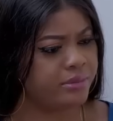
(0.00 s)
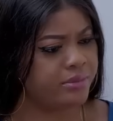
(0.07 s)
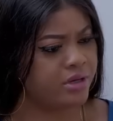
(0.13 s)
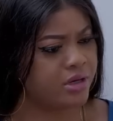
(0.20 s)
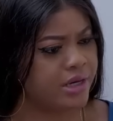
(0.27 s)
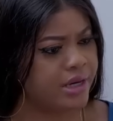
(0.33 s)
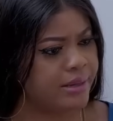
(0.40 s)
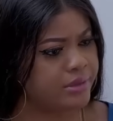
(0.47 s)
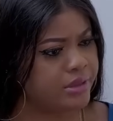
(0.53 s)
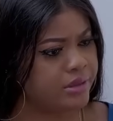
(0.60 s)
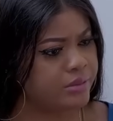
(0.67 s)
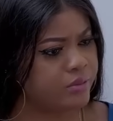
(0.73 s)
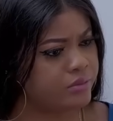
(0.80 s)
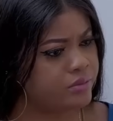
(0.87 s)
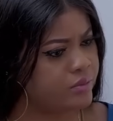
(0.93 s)
Baby girl, calm
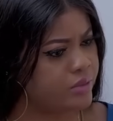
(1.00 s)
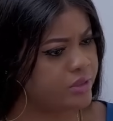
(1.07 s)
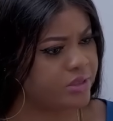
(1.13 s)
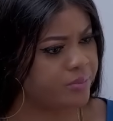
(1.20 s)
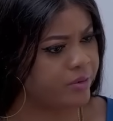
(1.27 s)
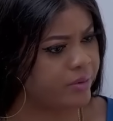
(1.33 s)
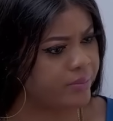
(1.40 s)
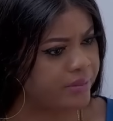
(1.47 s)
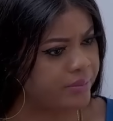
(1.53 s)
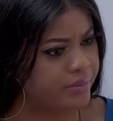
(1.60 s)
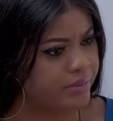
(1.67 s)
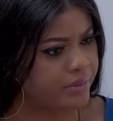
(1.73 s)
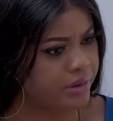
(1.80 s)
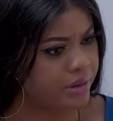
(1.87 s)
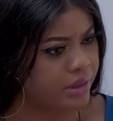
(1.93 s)
down. What's the problem?
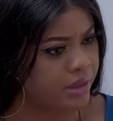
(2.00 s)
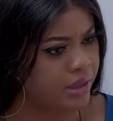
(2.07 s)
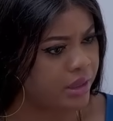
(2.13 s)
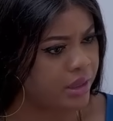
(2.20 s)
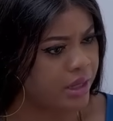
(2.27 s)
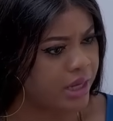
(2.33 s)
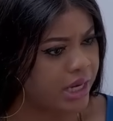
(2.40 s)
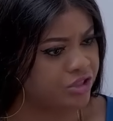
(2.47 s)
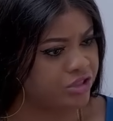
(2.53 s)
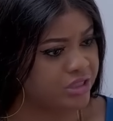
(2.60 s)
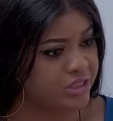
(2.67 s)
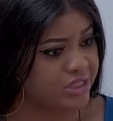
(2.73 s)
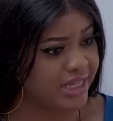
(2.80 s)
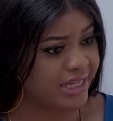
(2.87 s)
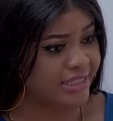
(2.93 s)
I don't
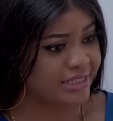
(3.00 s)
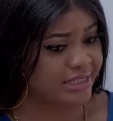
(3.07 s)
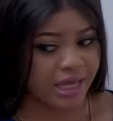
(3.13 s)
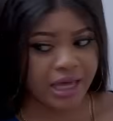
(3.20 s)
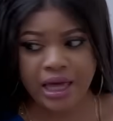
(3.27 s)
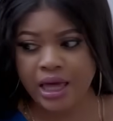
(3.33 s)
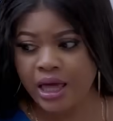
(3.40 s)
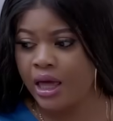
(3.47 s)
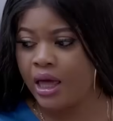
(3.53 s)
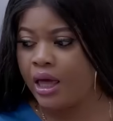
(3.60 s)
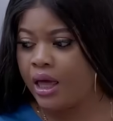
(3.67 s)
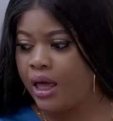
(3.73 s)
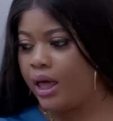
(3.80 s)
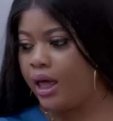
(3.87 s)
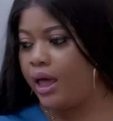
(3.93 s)
understand.
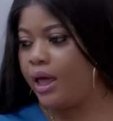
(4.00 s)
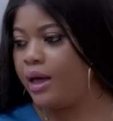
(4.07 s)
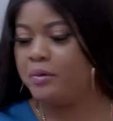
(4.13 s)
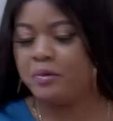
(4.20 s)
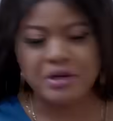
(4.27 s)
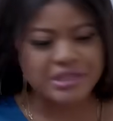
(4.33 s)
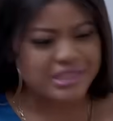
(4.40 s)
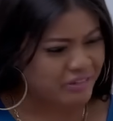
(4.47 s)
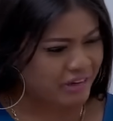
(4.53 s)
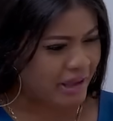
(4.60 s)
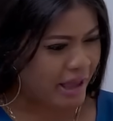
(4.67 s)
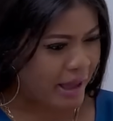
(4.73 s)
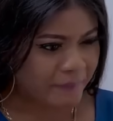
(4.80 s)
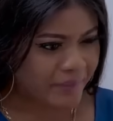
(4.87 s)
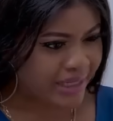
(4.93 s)
What's really
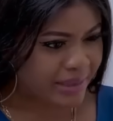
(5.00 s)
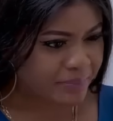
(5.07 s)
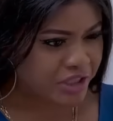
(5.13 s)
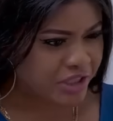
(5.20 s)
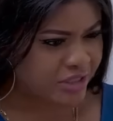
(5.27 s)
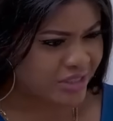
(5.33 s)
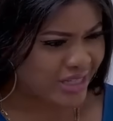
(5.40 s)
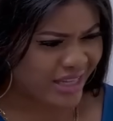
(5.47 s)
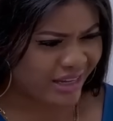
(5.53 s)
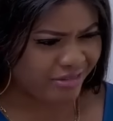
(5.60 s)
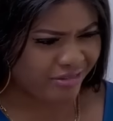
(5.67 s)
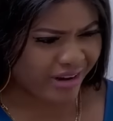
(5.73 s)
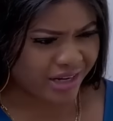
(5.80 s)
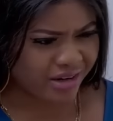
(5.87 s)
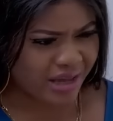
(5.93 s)
happening? Because I think
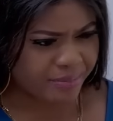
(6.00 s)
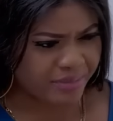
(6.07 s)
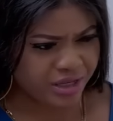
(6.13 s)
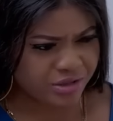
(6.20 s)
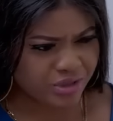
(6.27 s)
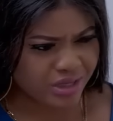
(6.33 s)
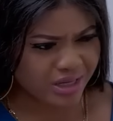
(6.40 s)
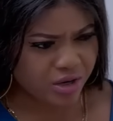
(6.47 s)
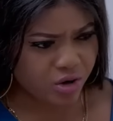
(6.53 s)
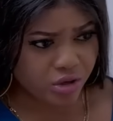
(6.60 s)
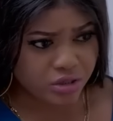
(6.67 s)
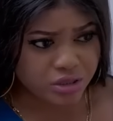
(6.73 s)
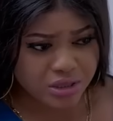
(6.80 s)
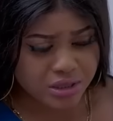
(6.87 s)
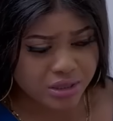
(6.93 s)
right now I'm beginning to get
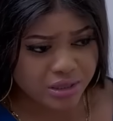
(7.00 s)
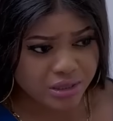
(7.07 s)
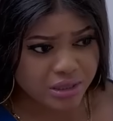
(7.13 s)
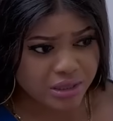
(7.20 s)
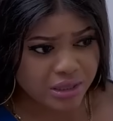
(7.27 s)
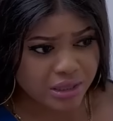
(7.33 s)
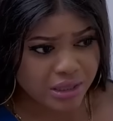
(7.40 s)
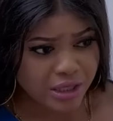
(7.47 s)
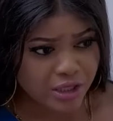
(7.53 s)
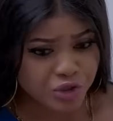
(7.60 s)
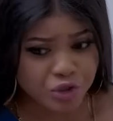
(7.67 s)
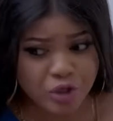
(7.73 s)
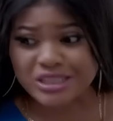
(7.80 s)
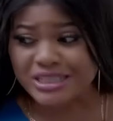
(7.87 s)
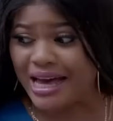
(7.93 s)
lost.
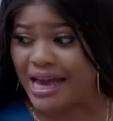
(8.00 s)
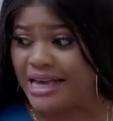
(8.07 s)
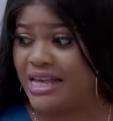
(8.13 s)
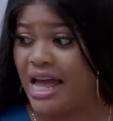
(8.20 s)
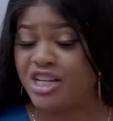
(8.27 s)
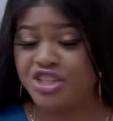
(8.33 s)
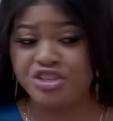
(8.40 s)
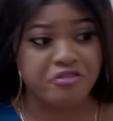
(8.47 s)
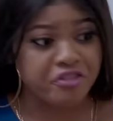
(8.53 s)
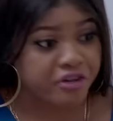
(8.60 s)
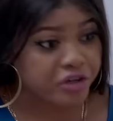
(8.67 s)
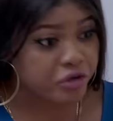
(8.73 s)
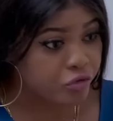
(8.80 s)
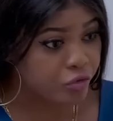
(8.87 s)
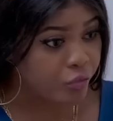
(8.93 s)
Those guys are actually
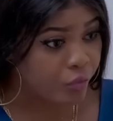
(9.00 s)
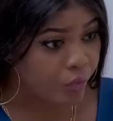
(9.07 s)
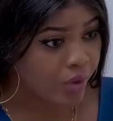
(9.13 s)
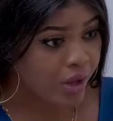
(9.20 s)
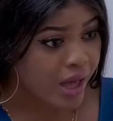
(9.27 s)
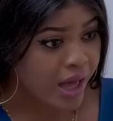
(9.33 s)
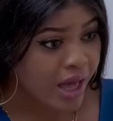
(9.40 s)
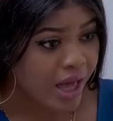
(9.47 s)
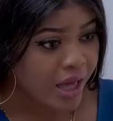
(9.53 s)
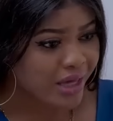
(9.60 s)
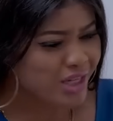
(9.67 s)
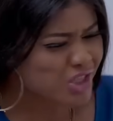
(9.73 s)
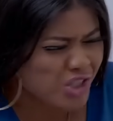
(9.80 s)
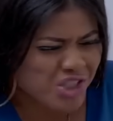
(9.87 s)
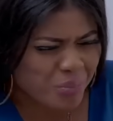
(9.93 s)
very cool.
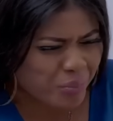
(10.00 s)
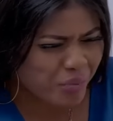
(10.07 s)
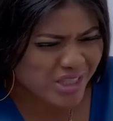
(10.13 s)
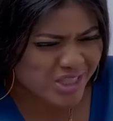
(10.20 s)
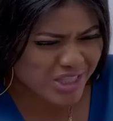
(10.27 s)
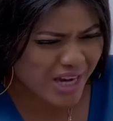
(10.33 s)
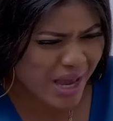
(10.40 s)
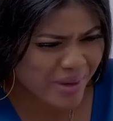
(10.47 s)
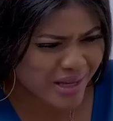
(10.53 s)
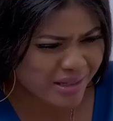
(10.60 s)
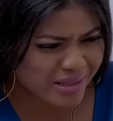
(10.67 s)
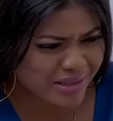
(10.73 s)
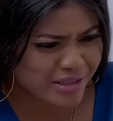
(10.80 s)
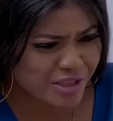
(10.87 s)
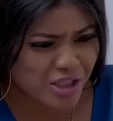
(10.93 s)
He's such a Prince
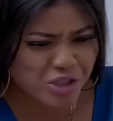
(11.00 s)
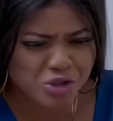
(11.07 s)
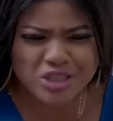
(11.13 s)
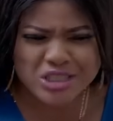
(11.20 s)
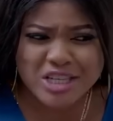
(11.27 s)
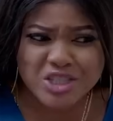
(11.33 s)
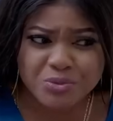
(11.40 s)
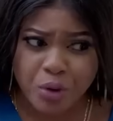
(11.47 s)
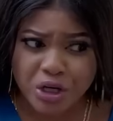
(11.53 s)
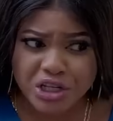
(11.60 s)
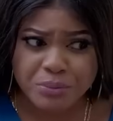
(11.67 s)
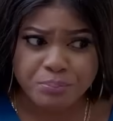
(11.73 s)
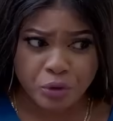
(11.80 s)
Charming. Didn't you see his body